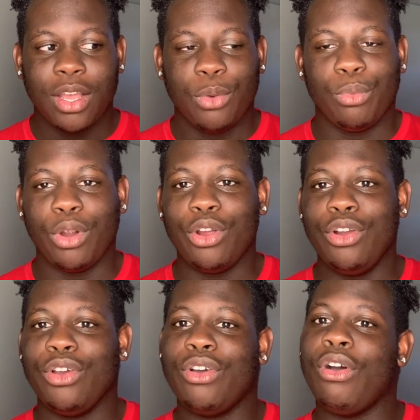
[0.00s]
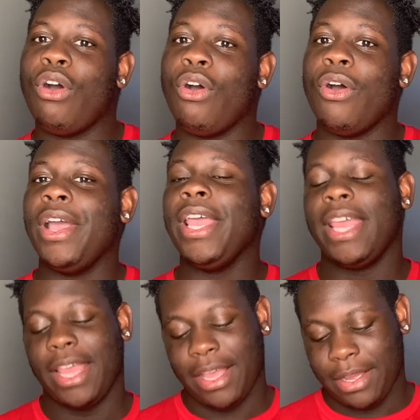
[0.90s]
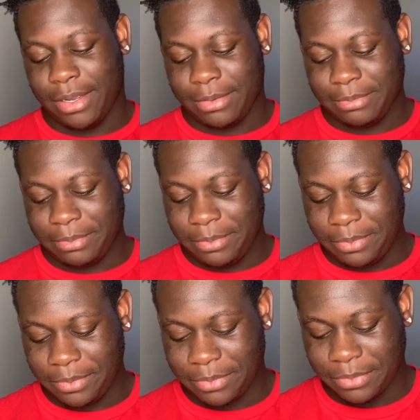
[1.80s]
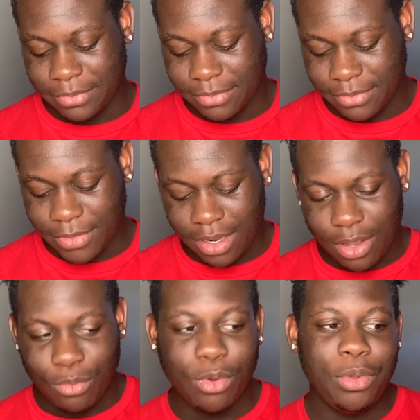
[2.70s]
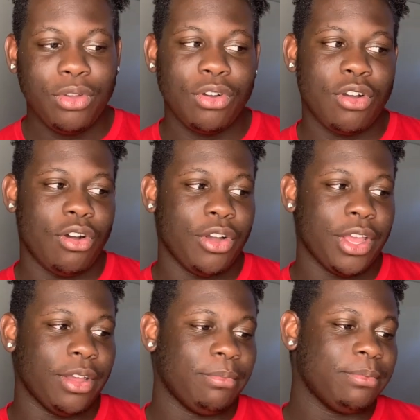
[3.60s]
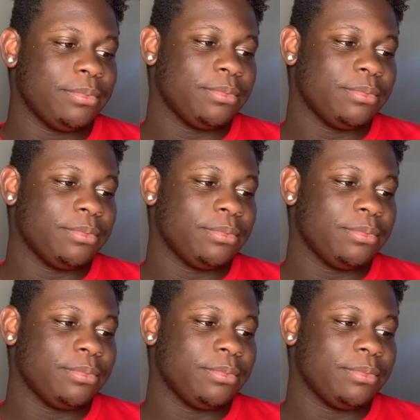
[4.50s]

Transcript: we're gonna call him. What we gonna call him?